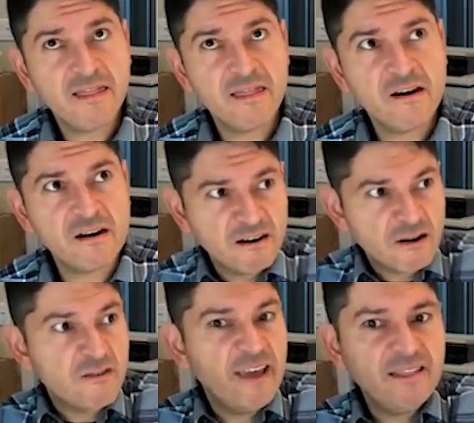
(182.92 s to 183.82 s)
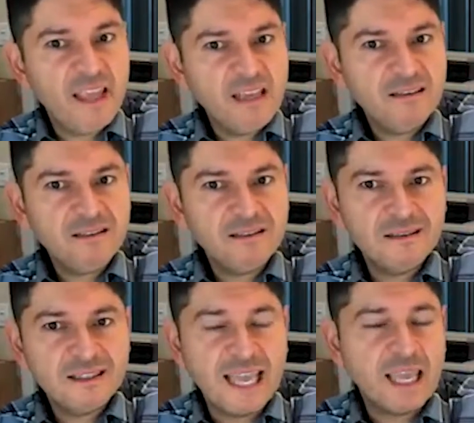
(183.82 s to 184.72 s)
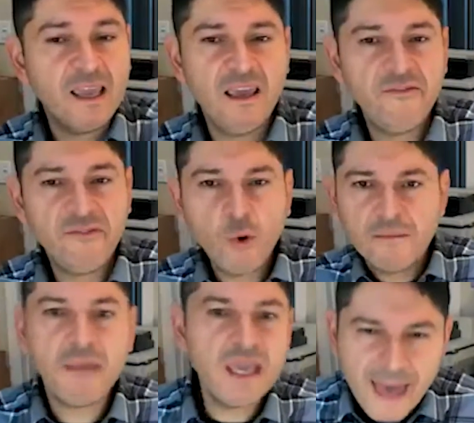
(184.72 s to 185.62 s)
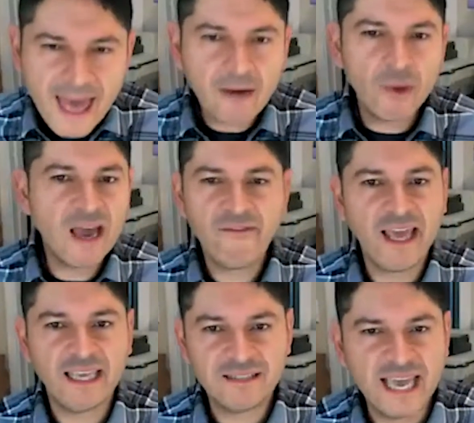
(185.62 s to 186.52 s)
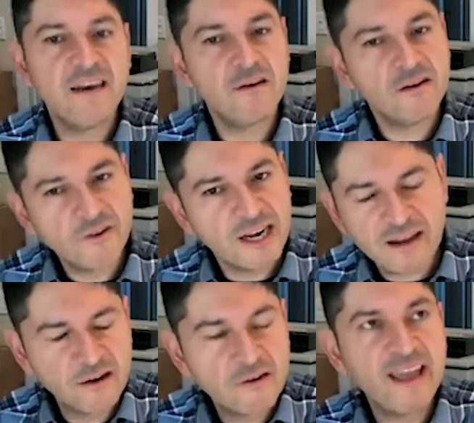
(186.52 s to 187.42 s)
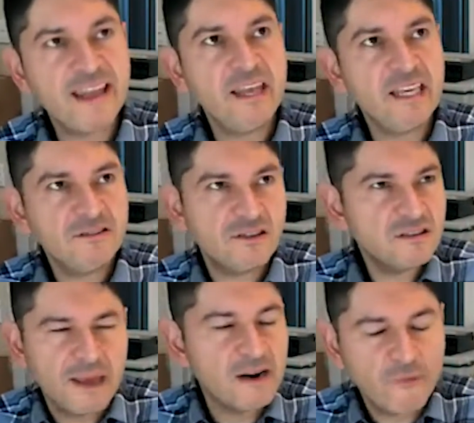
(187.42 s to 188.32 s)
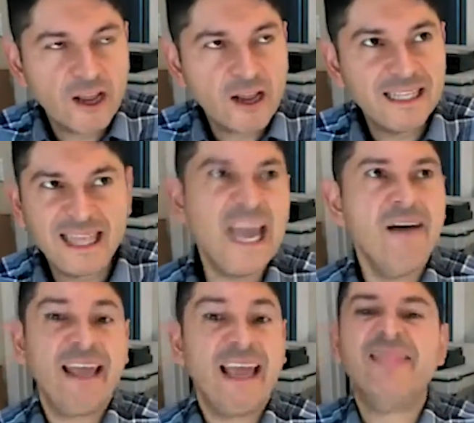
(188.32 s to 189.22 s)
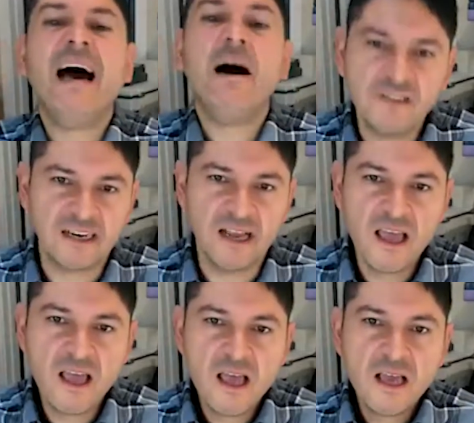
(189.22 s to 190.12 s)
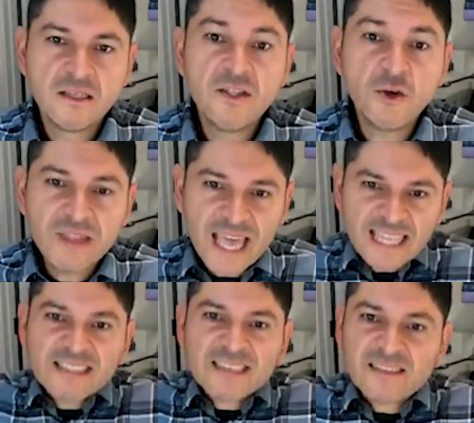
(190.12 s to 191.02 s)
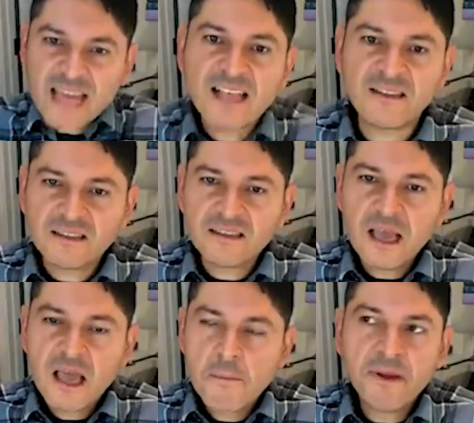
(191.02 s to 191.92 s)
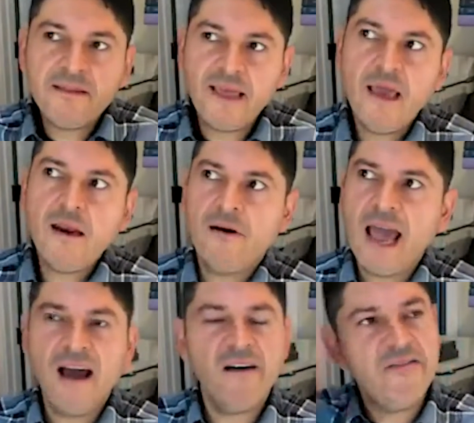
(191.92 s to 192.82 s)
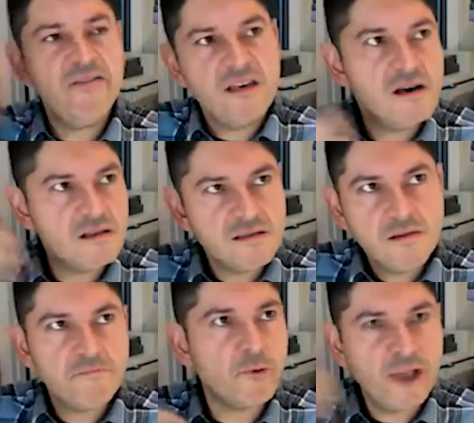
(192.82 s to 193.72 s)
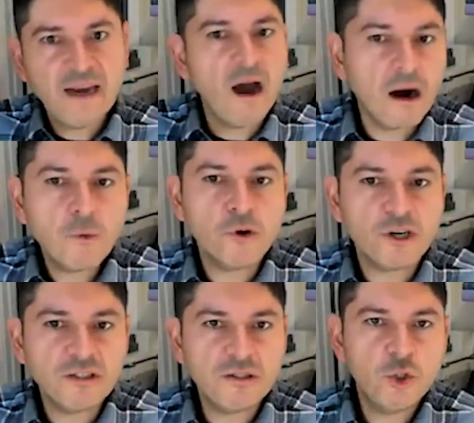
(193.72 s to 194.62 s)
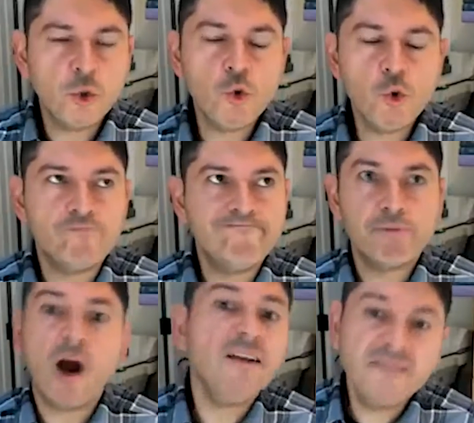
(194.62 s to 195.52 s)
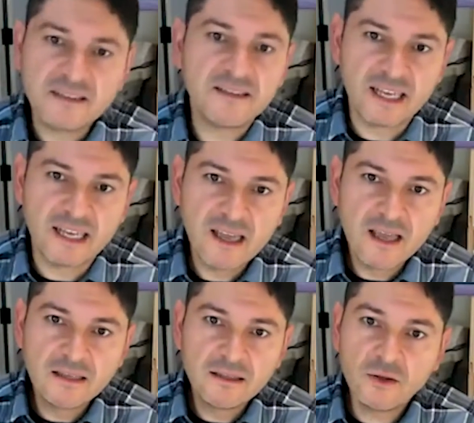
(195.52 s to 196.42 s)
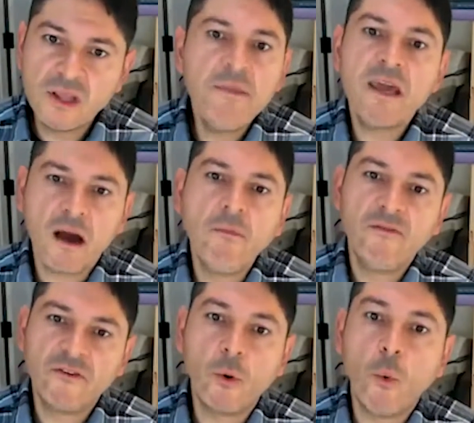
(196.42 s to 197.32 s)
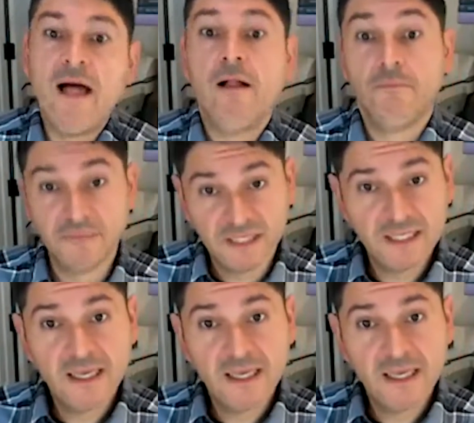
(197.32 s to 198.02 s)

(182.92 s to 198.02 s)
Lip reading: their nerve endings. It's like if you and me, Matt, we have 10 nerve endings, just metaphorically, they have 1,000. So they sense, but they don't have the brain hardware to process it. So they become overwhelmed.